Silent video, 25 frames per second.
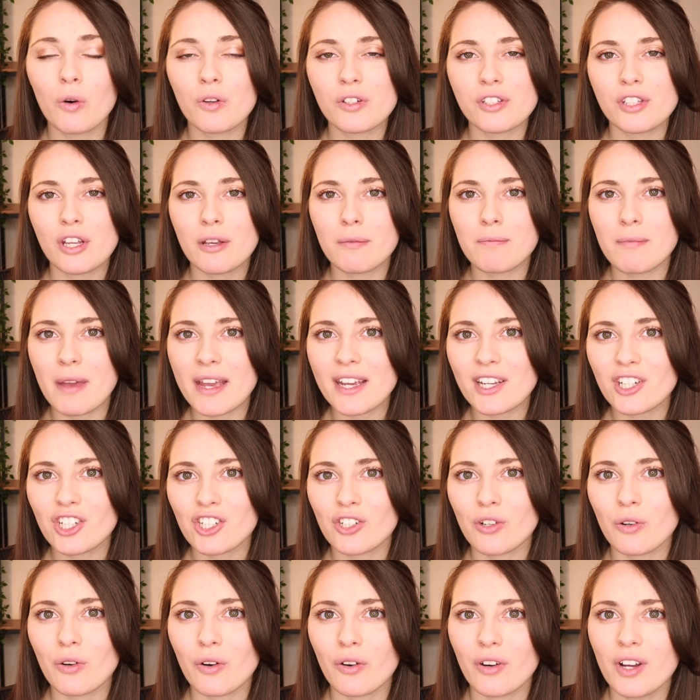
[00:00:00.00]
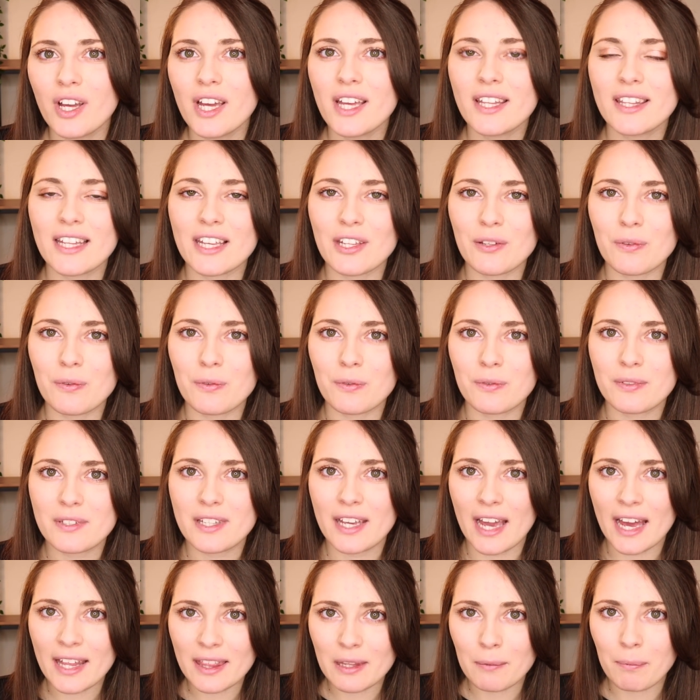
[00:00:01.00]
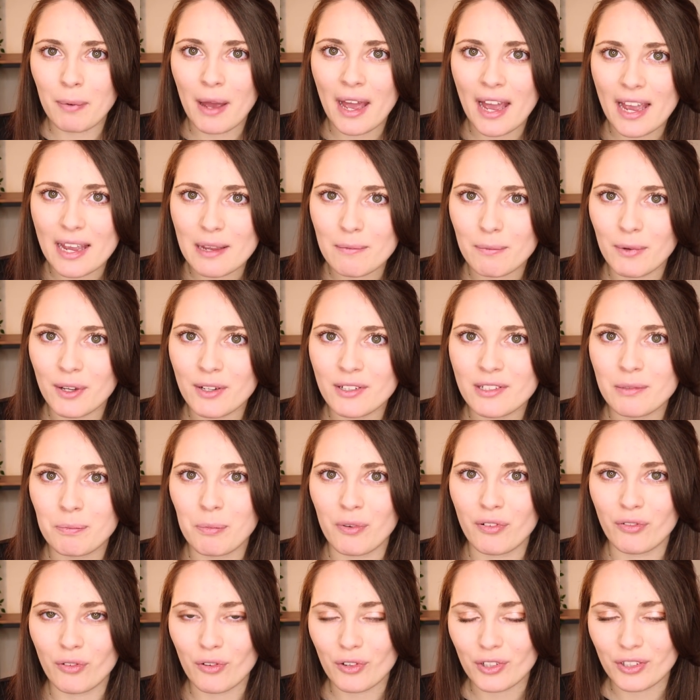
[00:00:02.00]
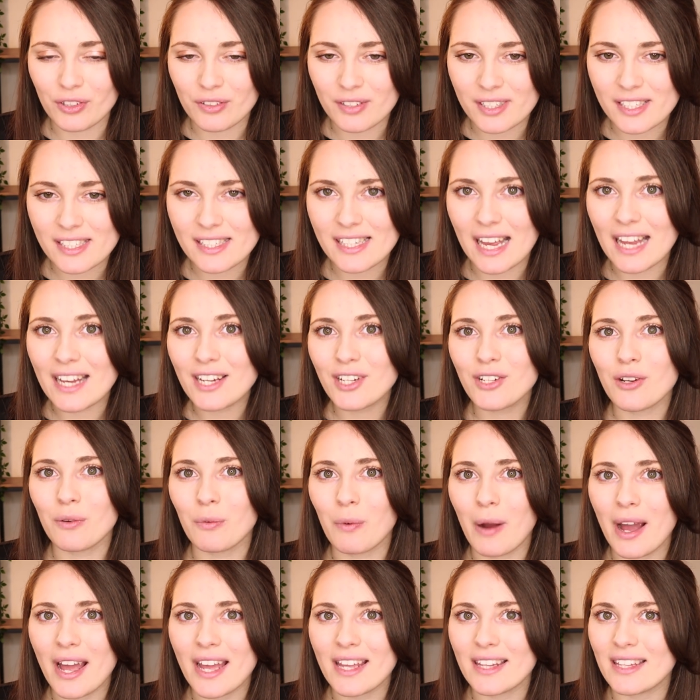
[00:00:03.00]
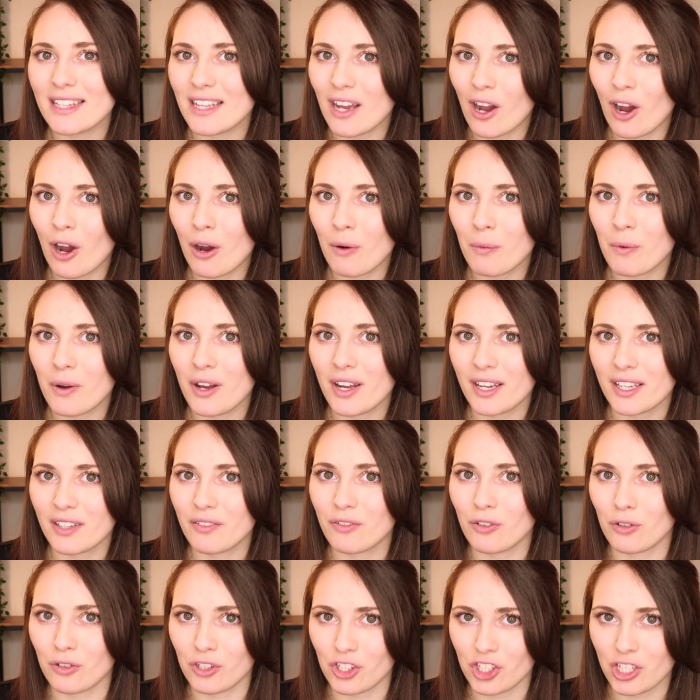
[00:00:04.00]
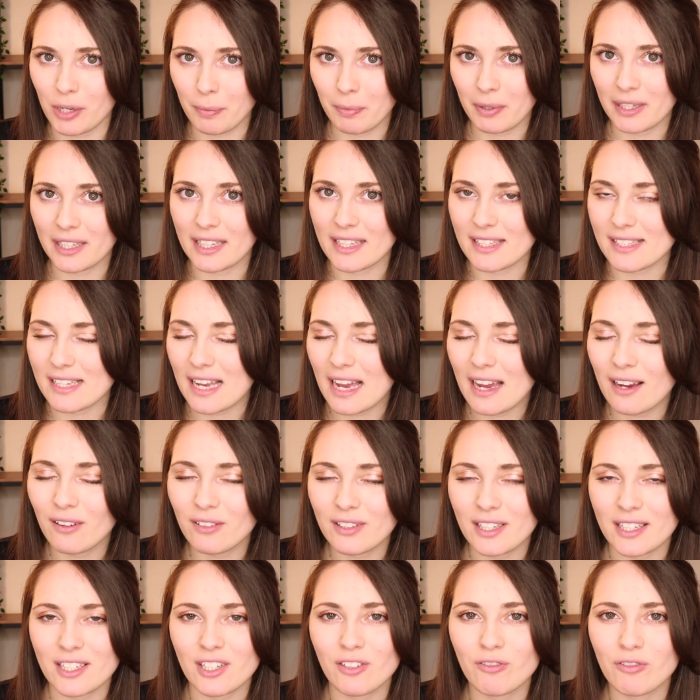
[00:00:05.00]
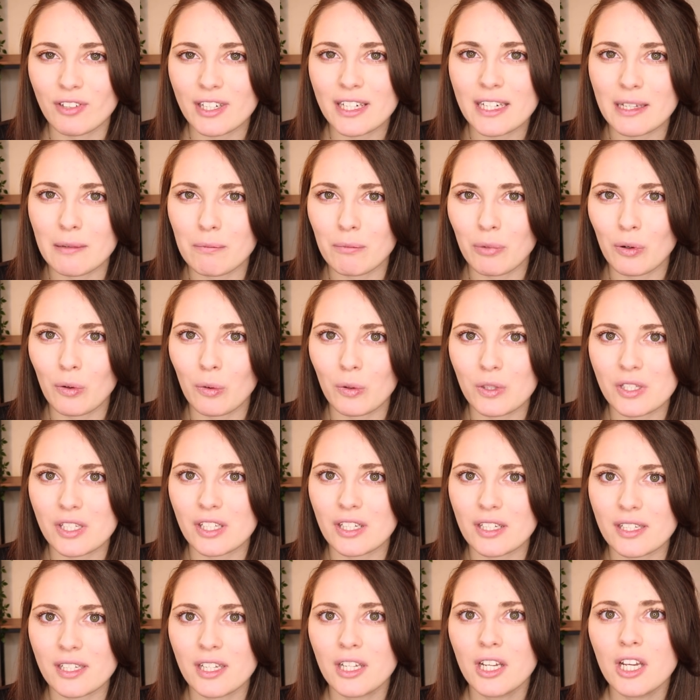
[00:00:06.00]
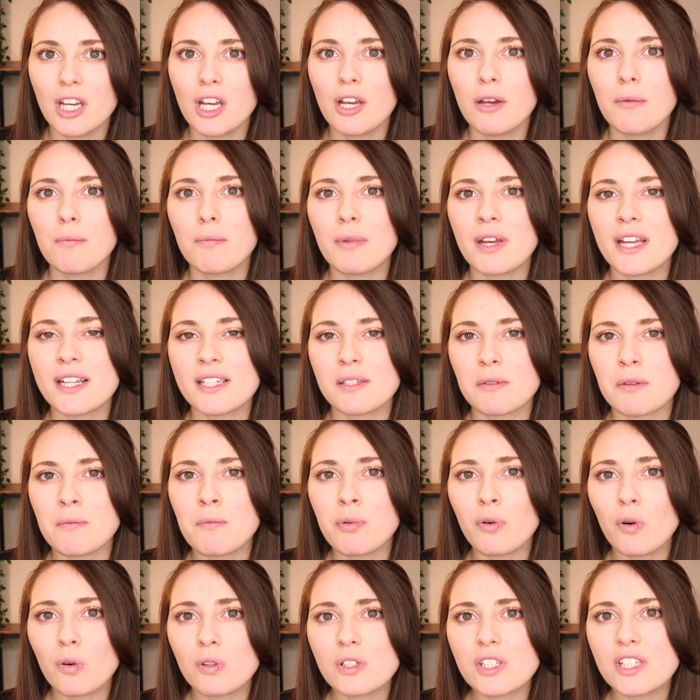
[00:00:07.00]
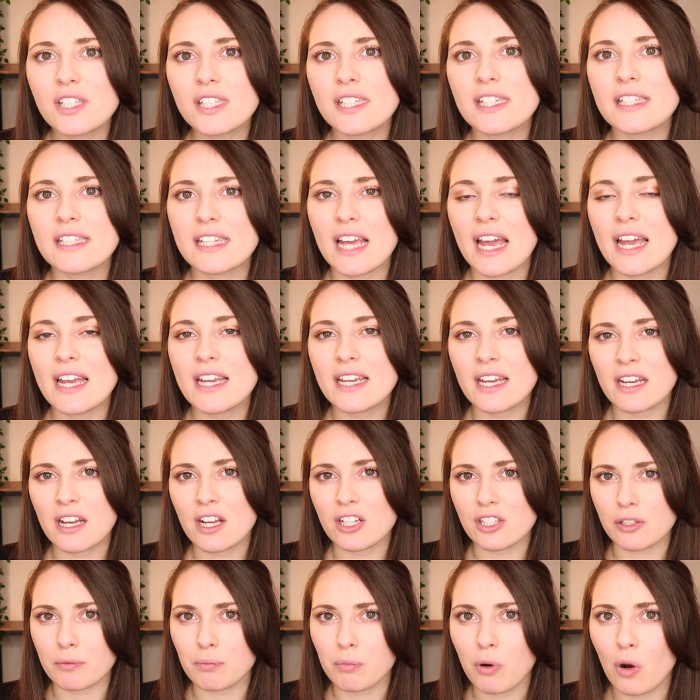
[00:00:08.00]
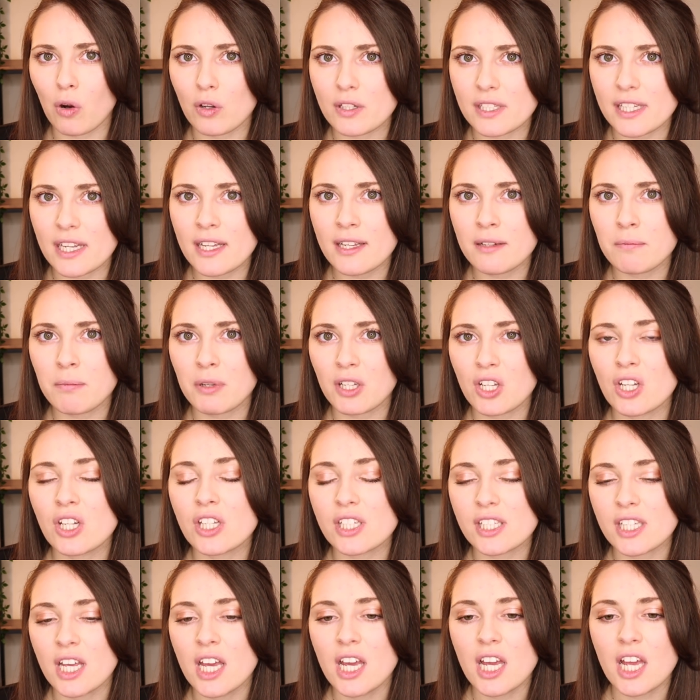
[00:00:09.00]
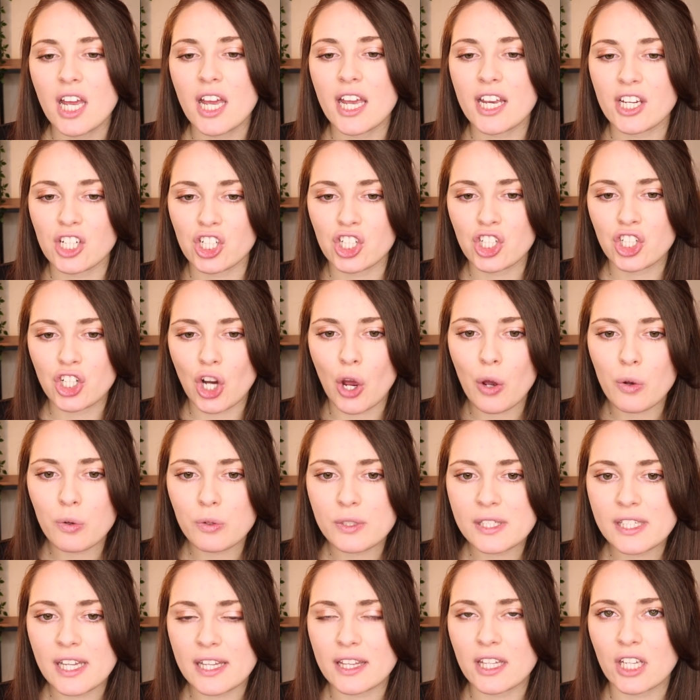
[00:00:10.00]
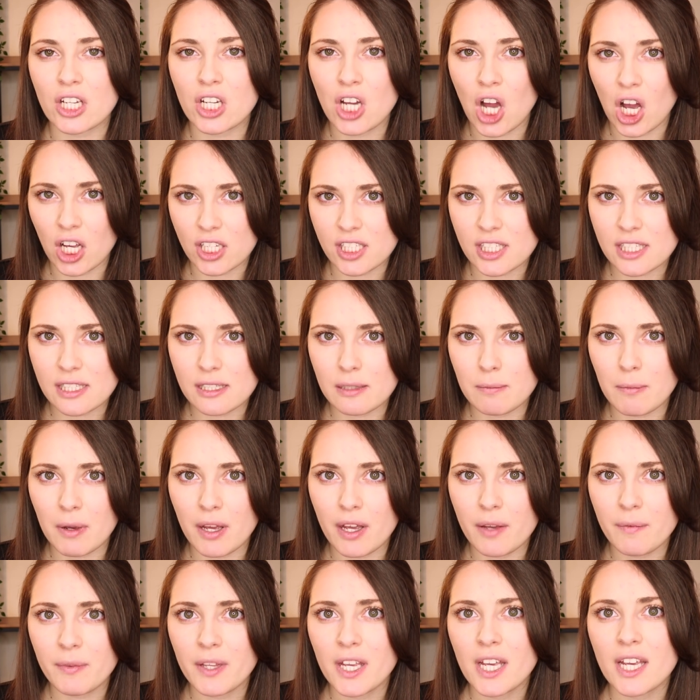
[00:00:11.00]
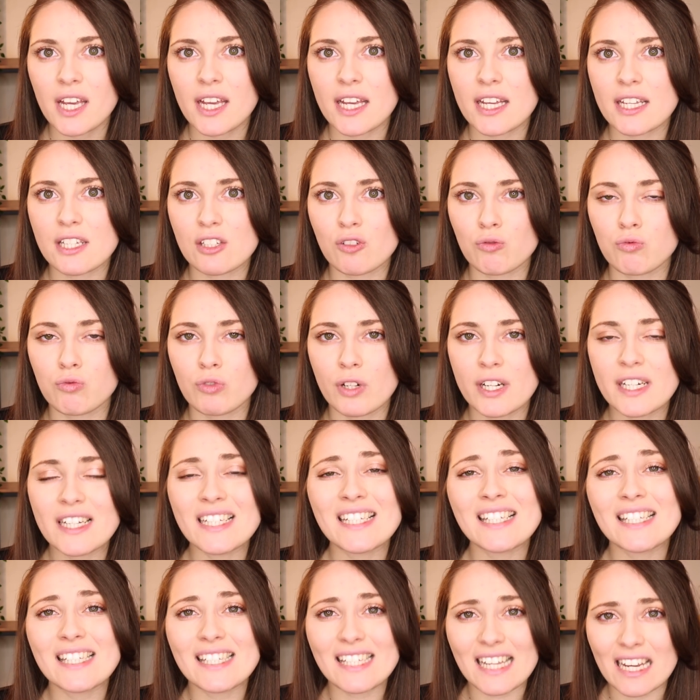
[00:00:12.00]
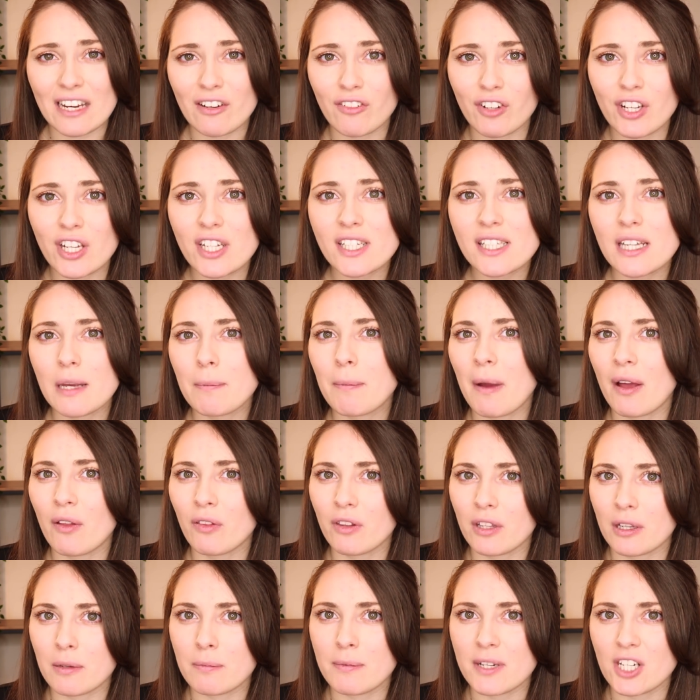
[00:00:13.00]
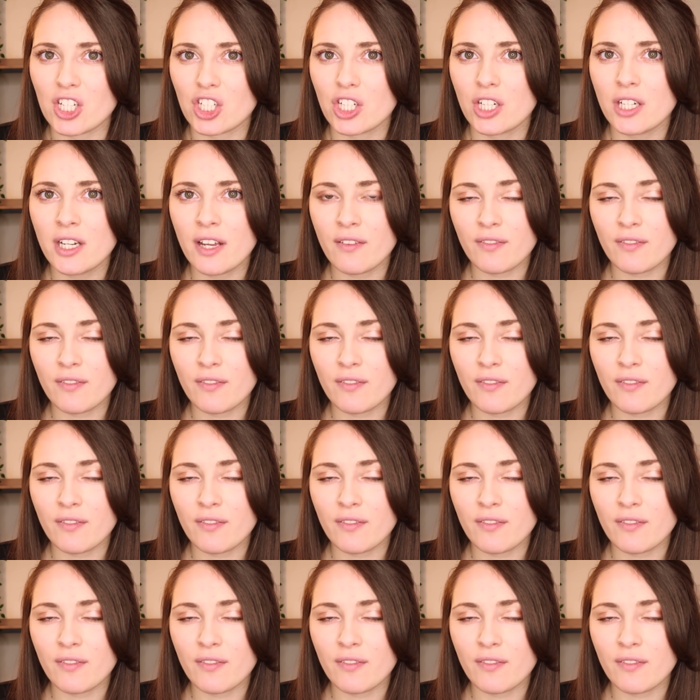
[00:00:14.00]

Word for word: Also make sure that you get the payment before you send away the artwork if you're shipping it out. That's really important but it's important to take a deposit because it shows that the customer is really serious about the commission.